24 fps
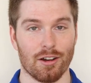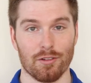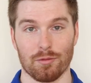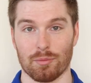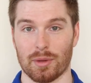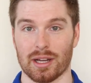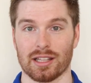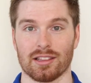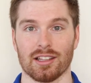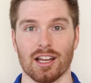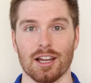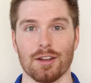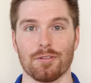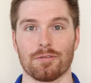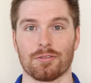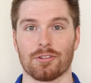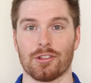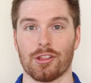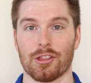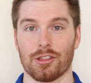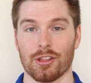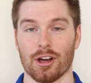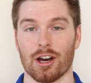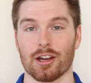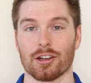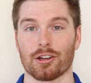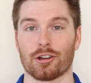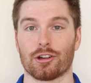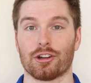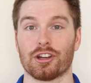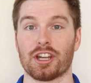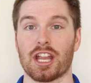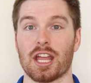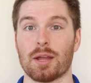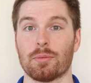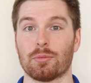of my life, thought
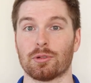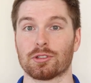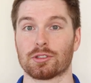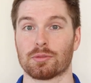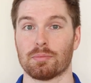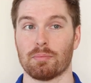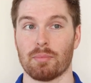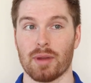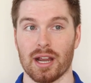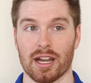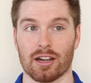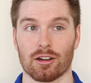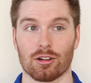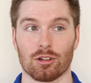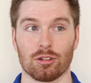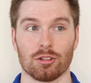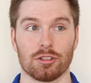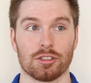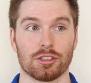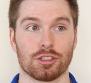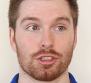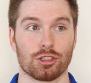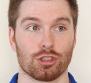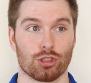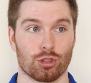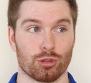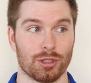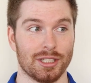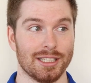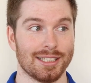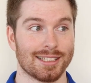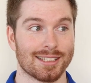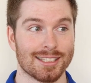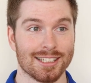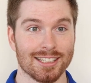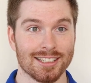her name was Meryl
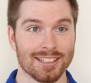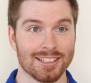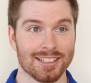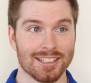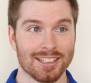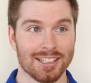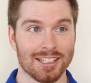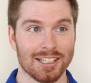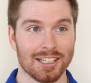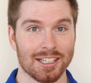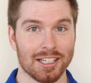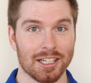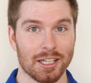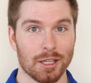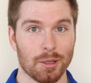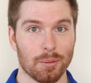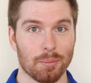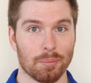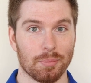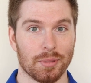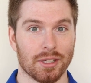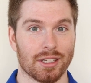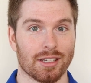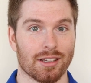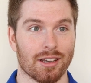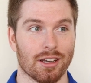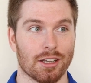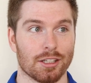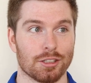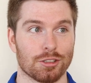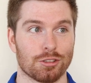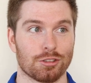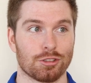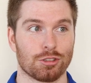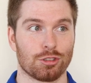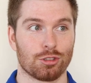Street,
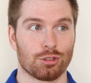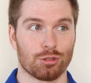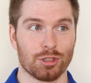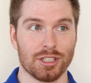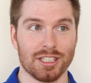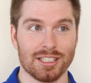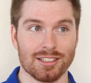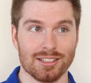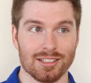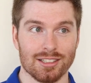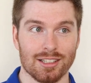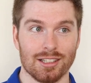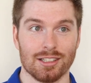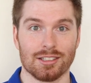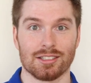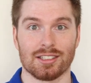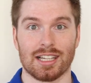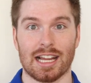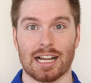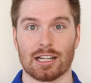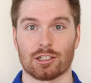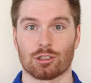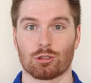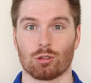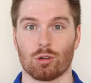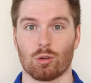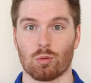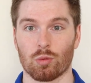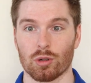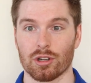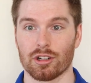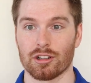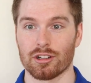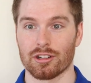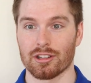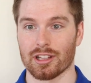because street is an actual
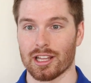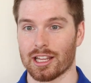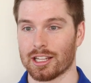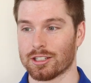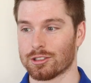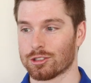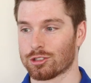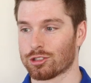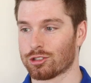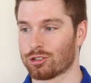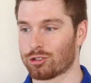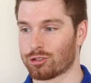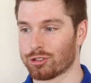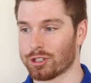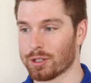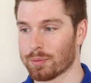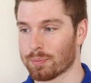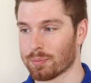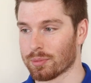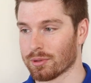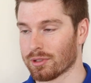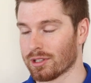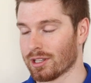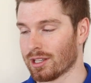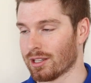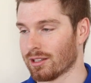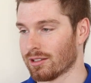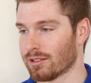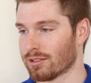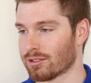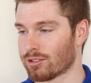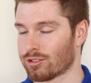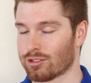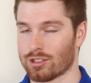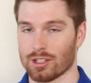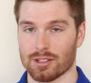word and streep
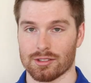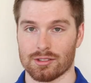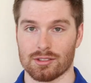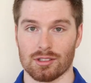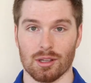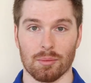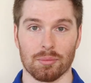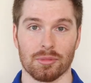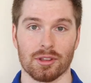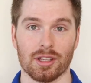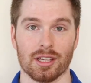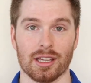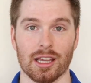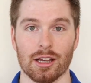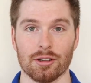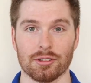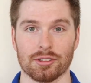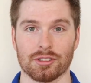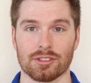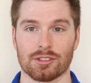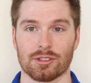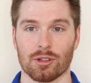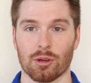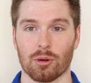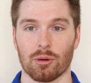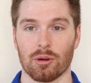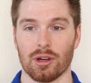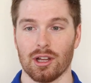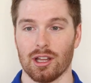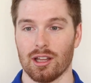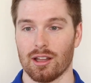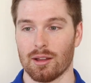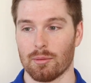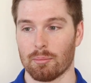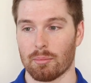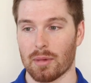is just something else. So
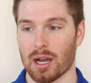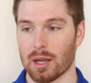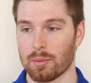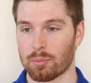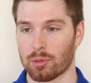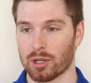my